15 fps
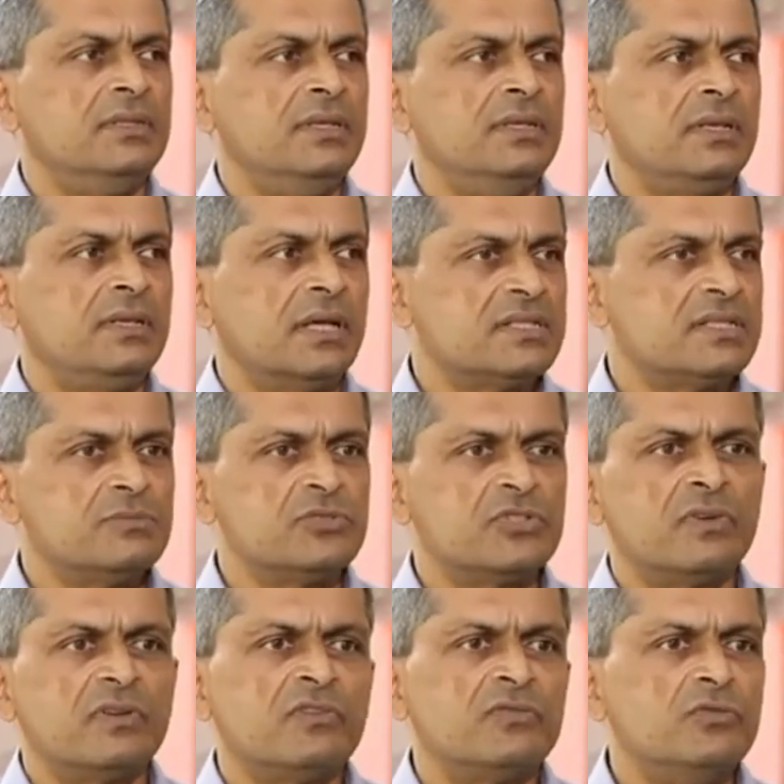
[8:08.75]
The
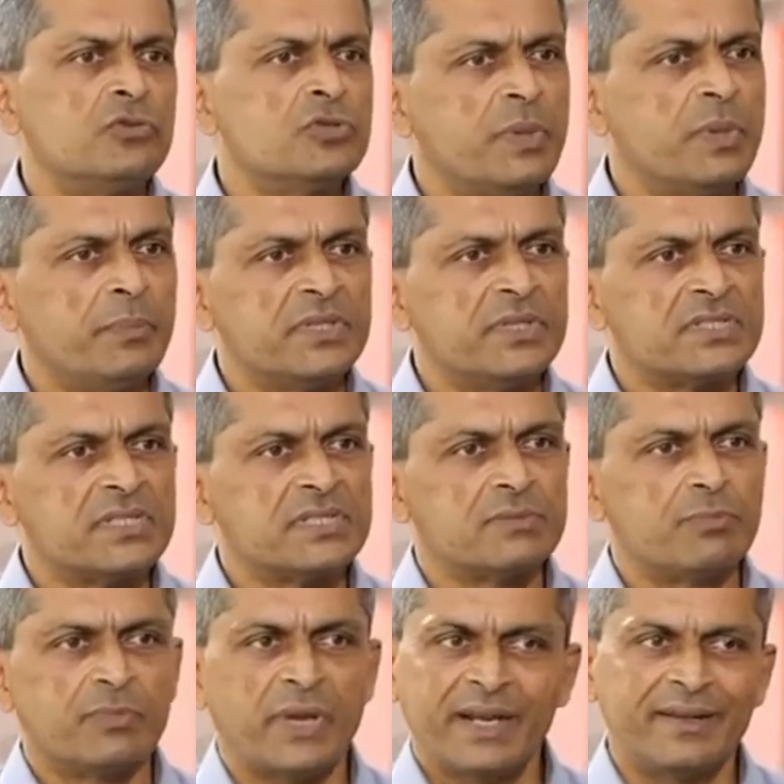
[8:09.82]
consumption of
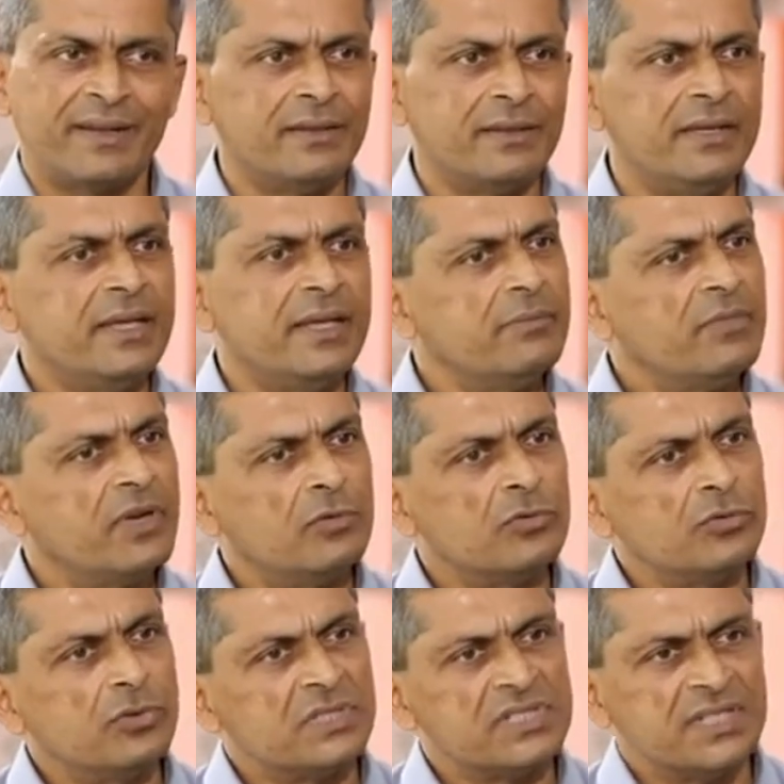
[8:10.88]
newspapers practically came
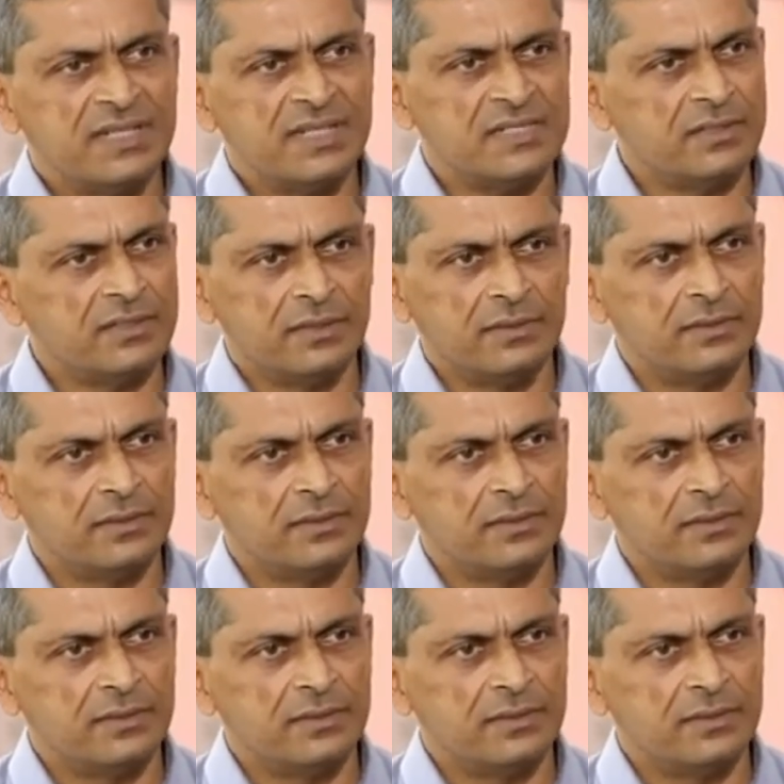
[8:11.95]
down to a standstill.